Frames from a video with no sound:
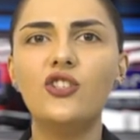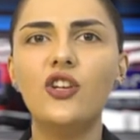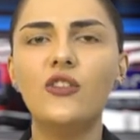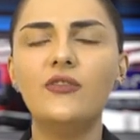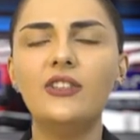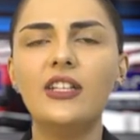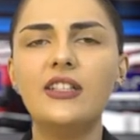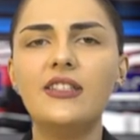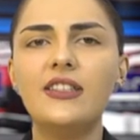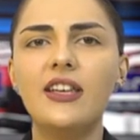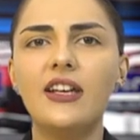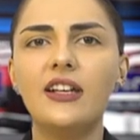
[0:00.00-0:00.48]
of
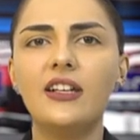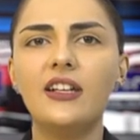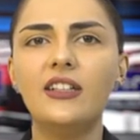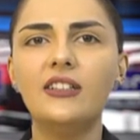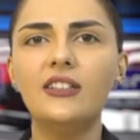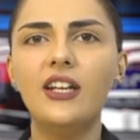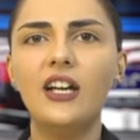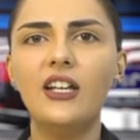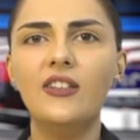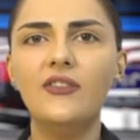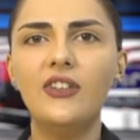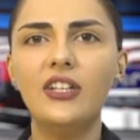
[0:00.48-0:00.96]
the
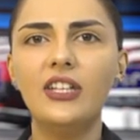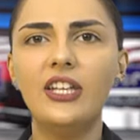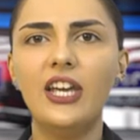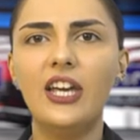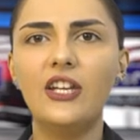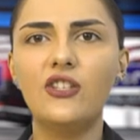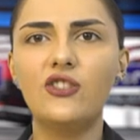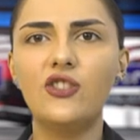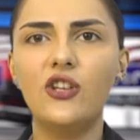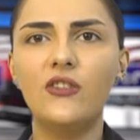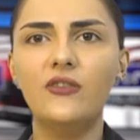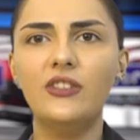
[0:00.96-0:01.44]
2nd
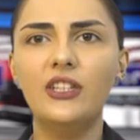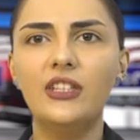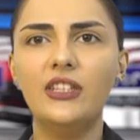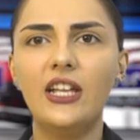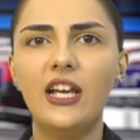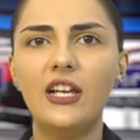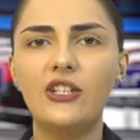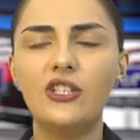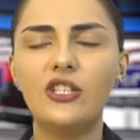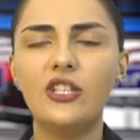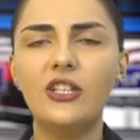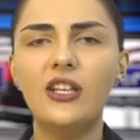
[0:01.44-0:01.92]
convocation of the
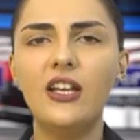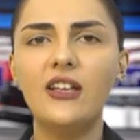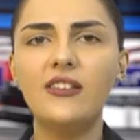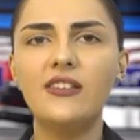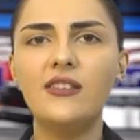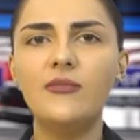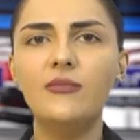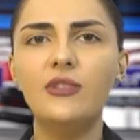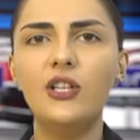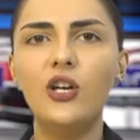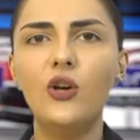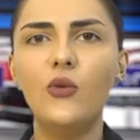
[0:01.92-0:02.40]
National
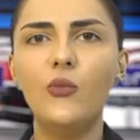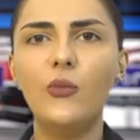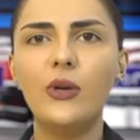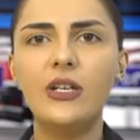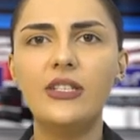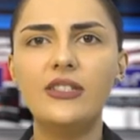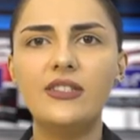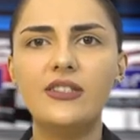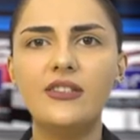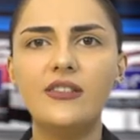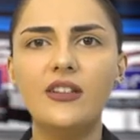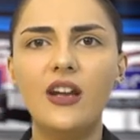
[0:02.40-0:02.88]
Assembly of
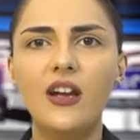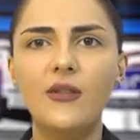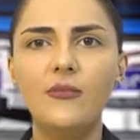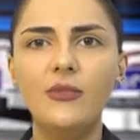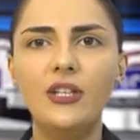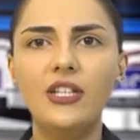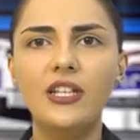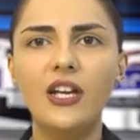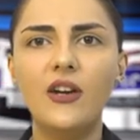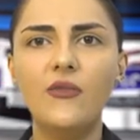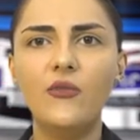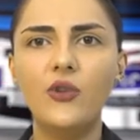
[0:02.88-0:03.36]
Western
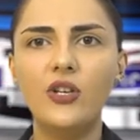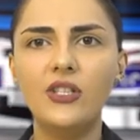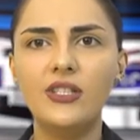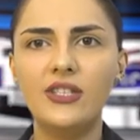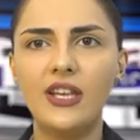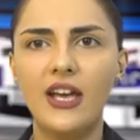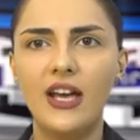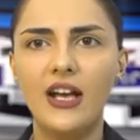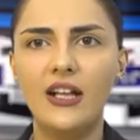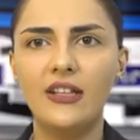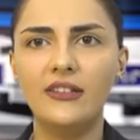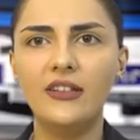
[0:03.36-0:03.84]
Armenia was
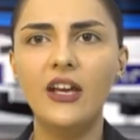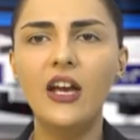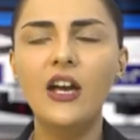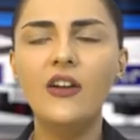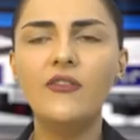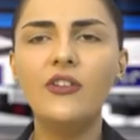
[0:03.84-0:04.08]
held.